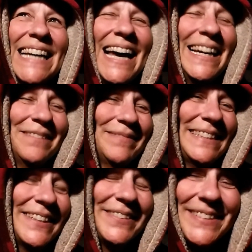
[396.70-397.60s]
I'm
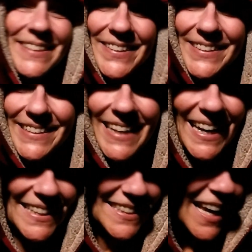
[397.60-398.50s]
so sorry, you
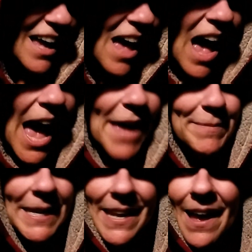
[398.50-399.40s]
guys. I
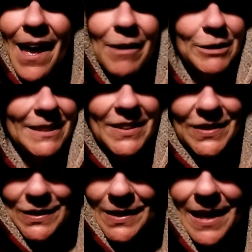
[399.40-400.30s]
mean, uh,
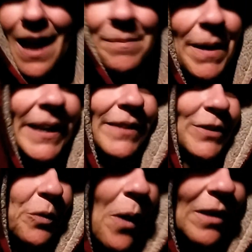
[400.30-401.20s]
seriously, I'm not
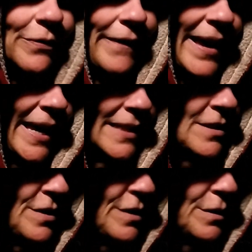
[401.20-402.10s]
even qualified
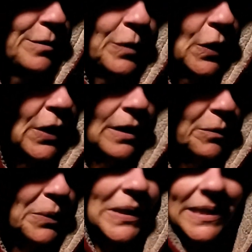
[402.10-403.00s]
to
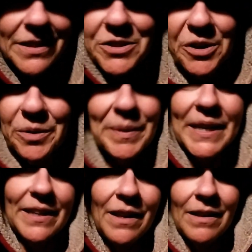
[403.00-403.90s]
really
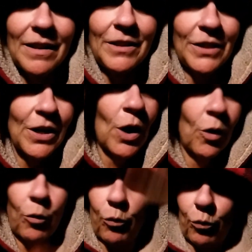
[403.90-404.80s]
determine, you
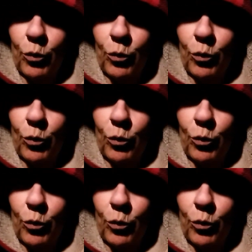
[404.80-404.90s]
know,